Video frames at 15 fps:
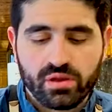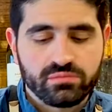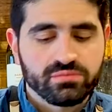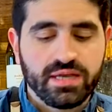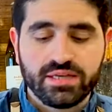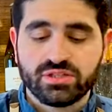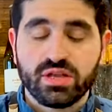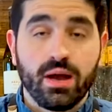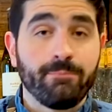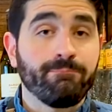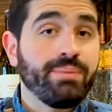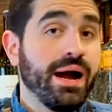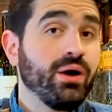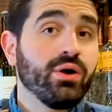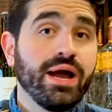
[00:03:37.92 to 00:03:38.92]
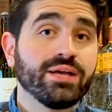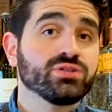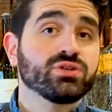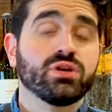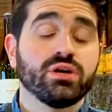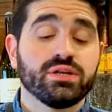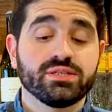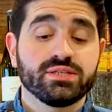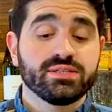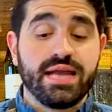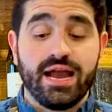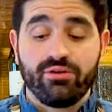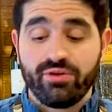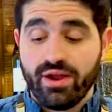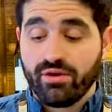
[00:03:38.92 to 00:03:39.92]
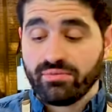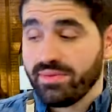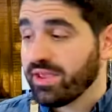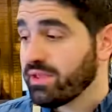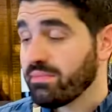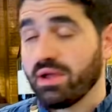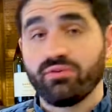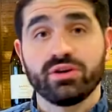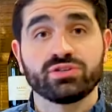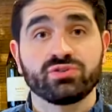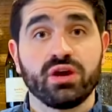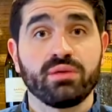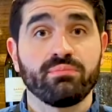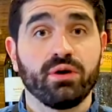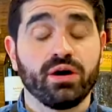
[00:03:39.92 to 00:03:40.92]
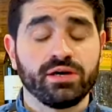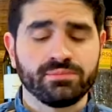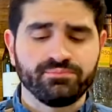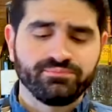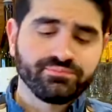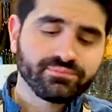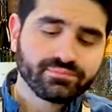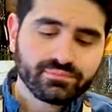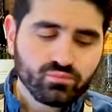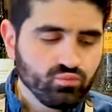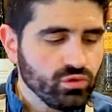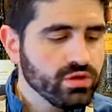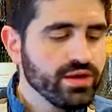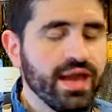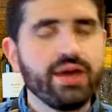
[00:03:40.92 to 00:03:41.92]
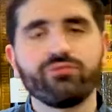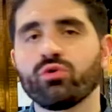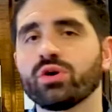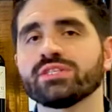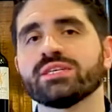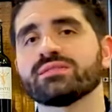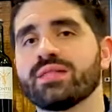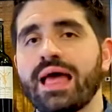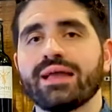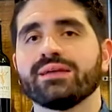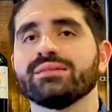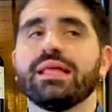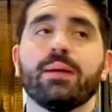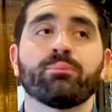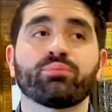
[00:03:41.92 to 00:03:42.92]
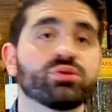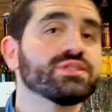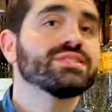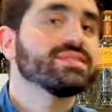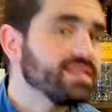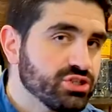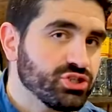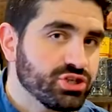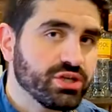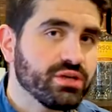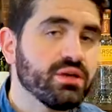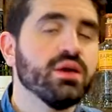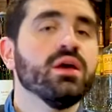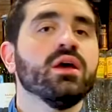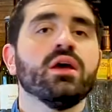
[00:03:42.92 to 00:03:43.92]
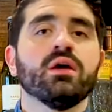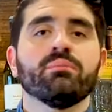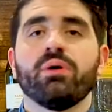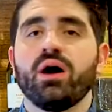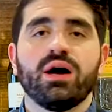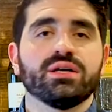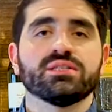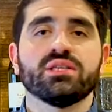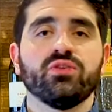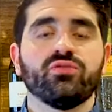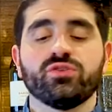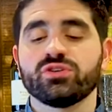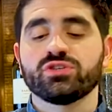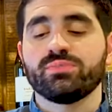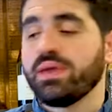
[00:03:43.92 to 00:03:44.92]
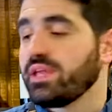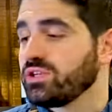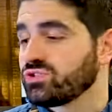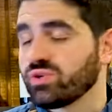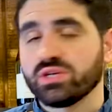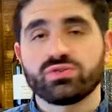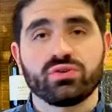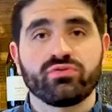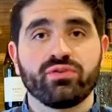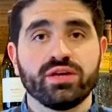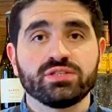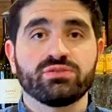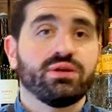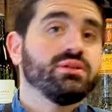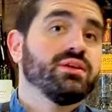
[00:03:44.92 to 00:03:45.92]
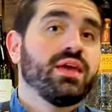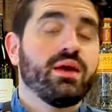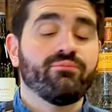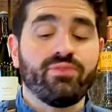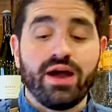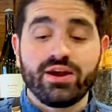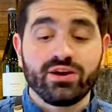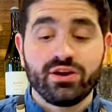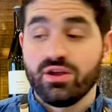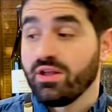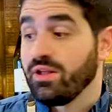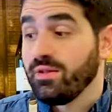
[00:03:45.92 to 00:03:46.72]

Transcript: Tastes about as good as a daiquiri I would make at my restaurant and bar. Yeah, of course it's lacking that precision, but honestly, if you're just making drinks for friends around the campfire,